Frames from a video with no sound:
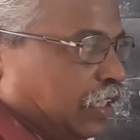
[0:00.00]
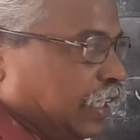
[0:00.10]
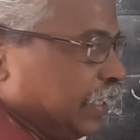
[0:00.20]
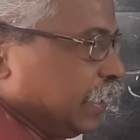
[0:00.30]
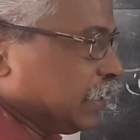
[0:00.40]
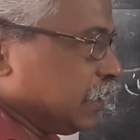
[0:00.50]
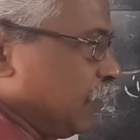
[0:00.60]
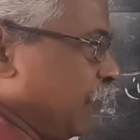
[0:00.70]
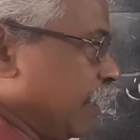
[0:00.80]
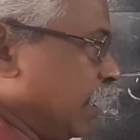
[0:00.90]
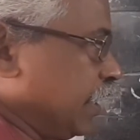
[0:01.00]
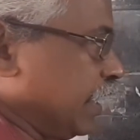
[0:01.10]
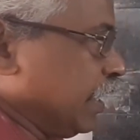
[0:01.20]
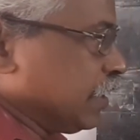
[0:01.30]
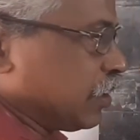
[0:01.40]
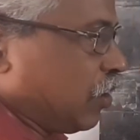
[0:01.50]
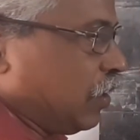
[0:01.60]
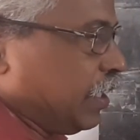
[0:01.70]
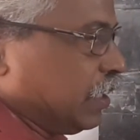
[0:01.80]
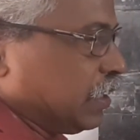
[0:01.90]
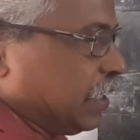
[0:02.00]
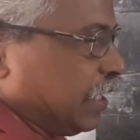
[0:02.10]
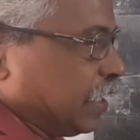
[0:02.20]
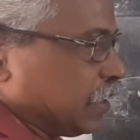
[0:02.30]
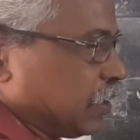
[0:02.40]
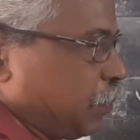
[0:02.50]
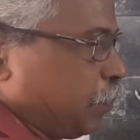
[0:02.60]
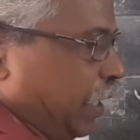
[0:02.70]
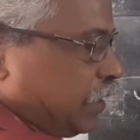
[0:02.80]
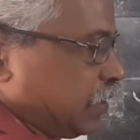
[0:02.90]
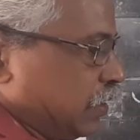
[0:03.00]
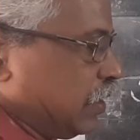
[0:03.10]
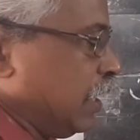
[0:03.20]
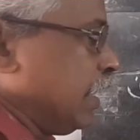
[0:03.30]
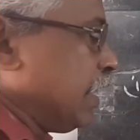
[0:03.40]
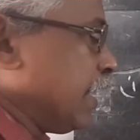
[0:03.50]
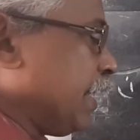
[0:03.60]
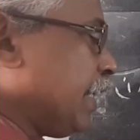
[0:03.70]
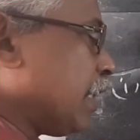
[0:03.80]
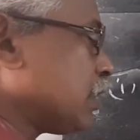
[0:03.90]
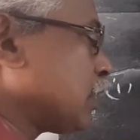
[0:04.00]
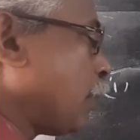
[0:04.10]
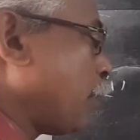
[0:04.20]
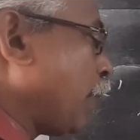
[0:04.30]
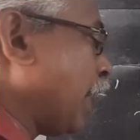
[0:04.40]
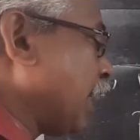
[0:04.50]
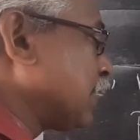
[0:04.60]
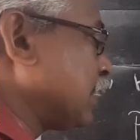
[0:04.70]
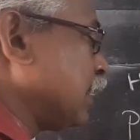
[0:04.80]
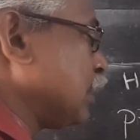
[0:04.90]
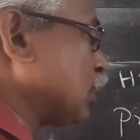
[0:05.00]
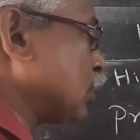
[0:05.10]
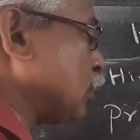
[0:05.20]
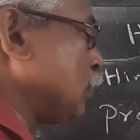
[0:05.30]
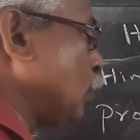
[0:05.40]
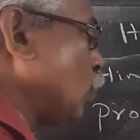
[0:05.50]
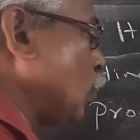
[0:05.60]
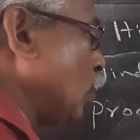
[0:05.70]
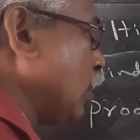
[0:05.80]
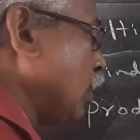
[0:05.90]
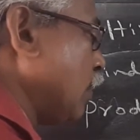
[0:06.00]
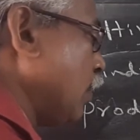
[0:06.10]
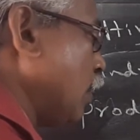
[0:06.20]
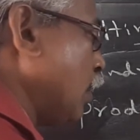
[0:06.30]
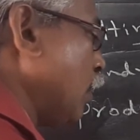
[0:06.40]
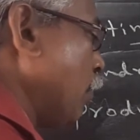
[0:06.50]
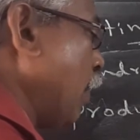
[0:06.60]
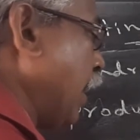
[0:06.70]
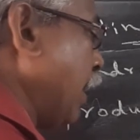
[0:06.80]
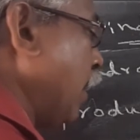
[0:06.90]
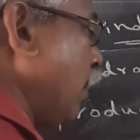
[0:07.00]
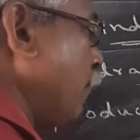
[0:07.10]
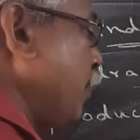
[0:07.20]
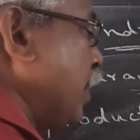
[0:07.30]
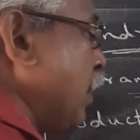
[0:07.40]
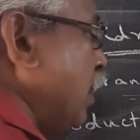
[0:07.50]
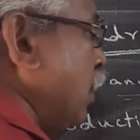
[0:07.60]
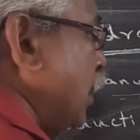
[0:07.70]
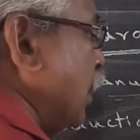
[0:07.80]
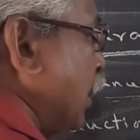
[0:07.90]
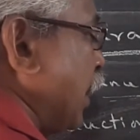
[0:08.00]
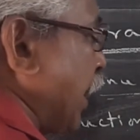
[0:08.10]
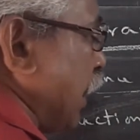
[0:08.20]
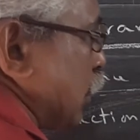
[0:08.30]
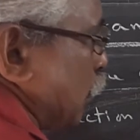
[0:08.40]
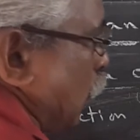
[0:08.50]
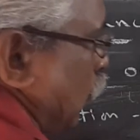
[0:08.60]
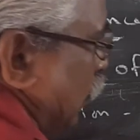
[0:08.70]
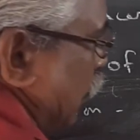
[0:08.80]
This difficulty is called as hindrance of place. The hindrance of place is removed by transport.